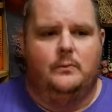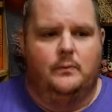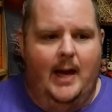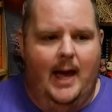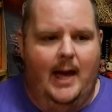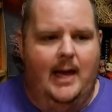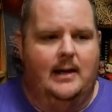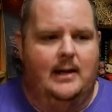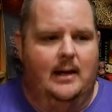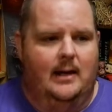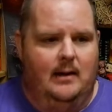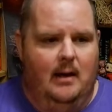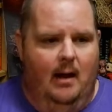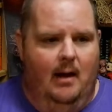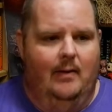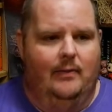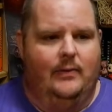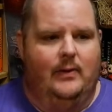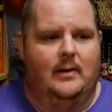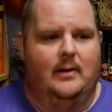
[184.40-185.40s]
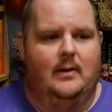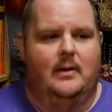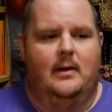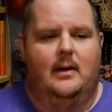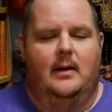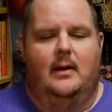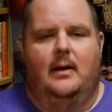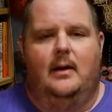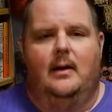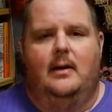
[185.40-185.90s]
read an author
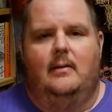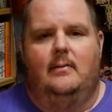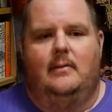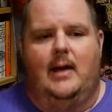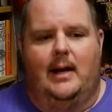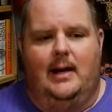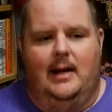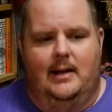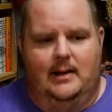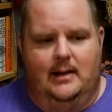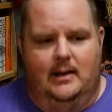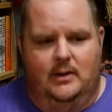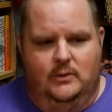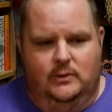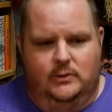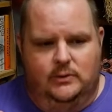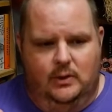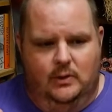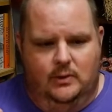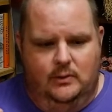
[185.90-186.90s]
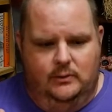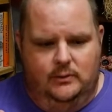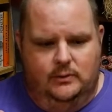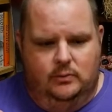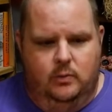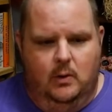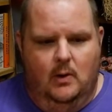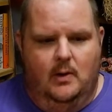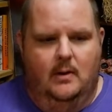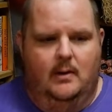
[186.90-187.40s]
that whose whose
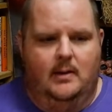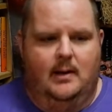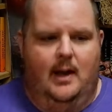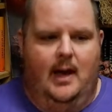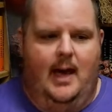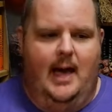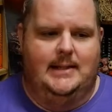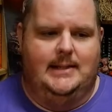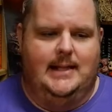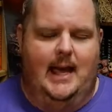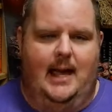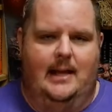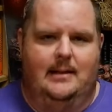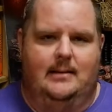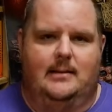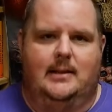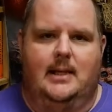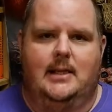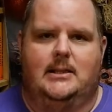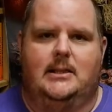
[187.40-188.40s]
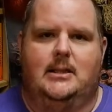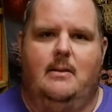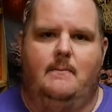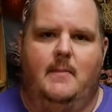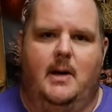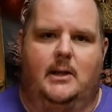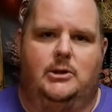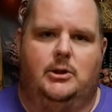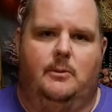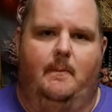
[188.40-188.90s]
work has had this
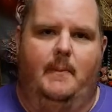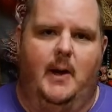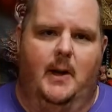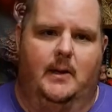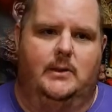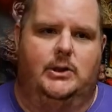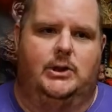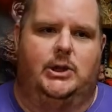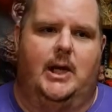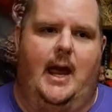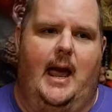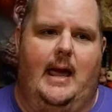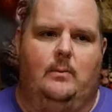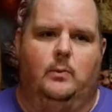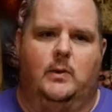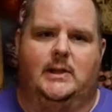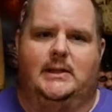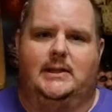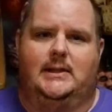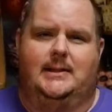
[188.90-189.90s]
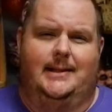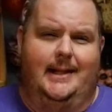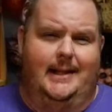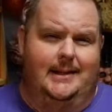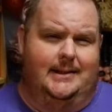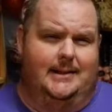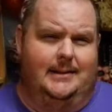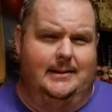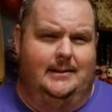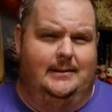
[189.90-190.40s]
much punch and was
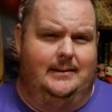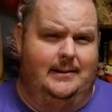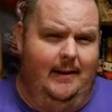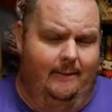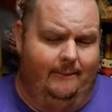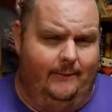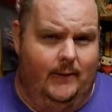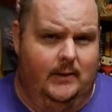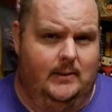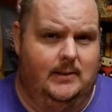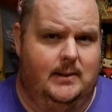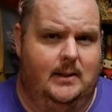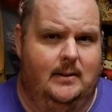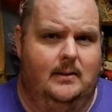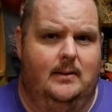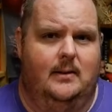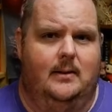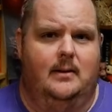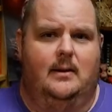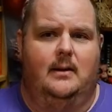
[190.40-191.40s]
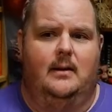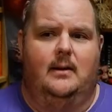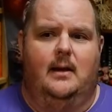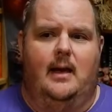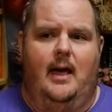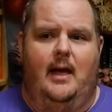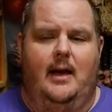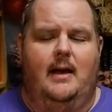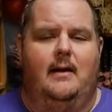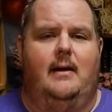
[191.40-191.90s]
this different.
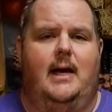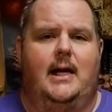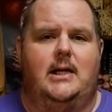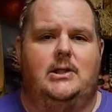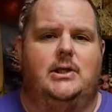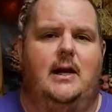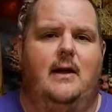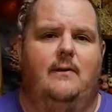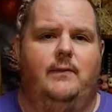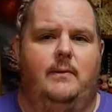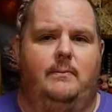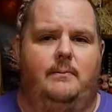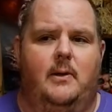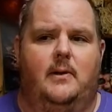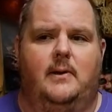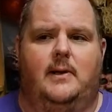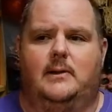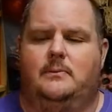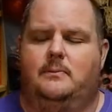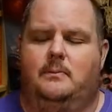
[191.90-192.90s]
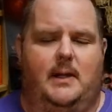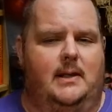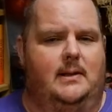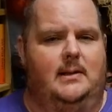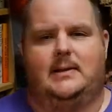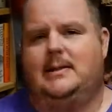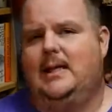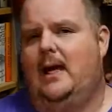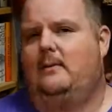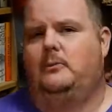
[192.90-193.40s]
E each and every book is in
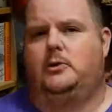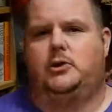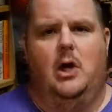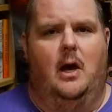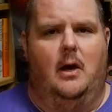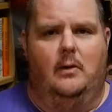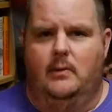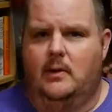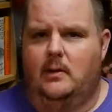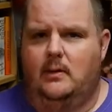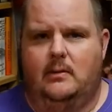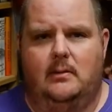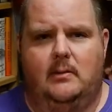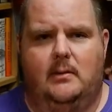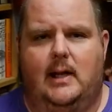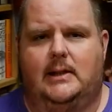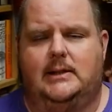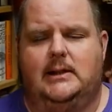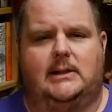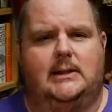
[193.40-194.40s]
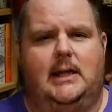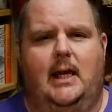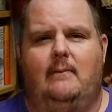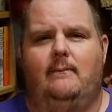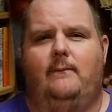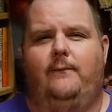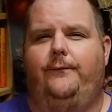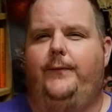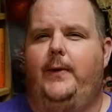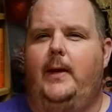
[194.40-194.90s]
the same genre, has the same
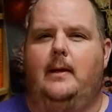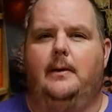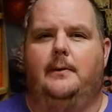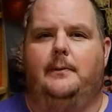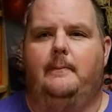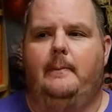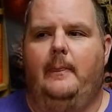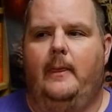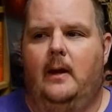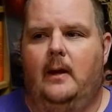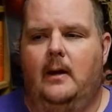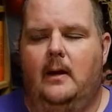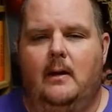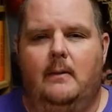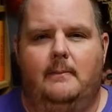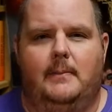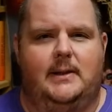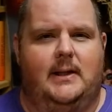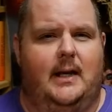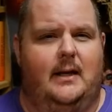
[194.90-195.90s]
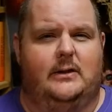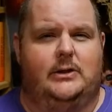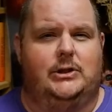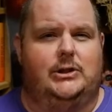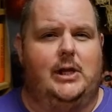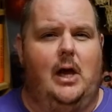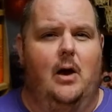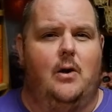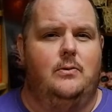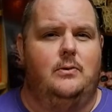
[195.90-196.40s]
feel, but they are
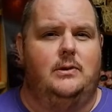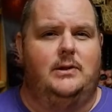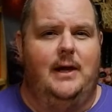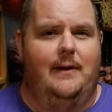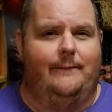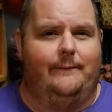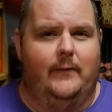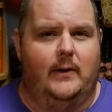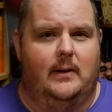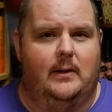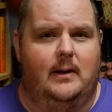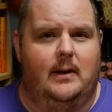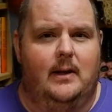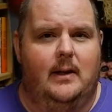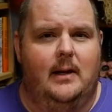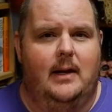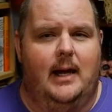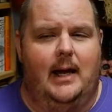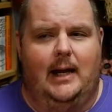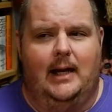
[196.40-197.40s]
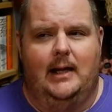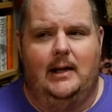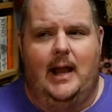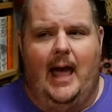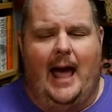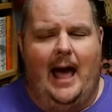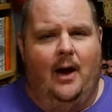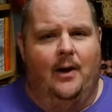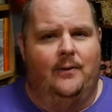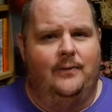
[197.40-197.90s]
so different in
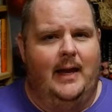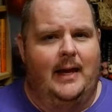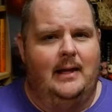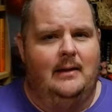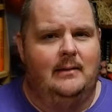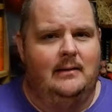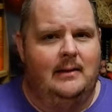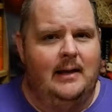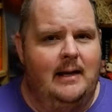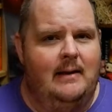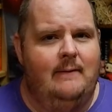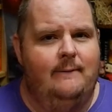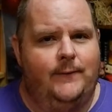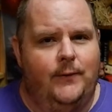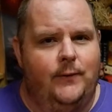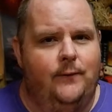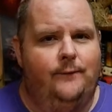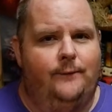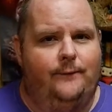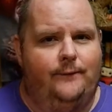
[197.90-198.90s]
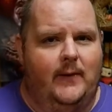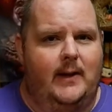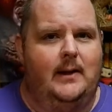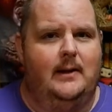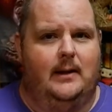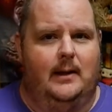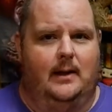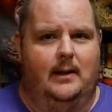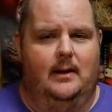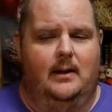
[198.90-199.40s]
how they leave you
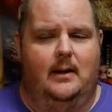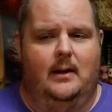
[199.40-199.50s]
feeling.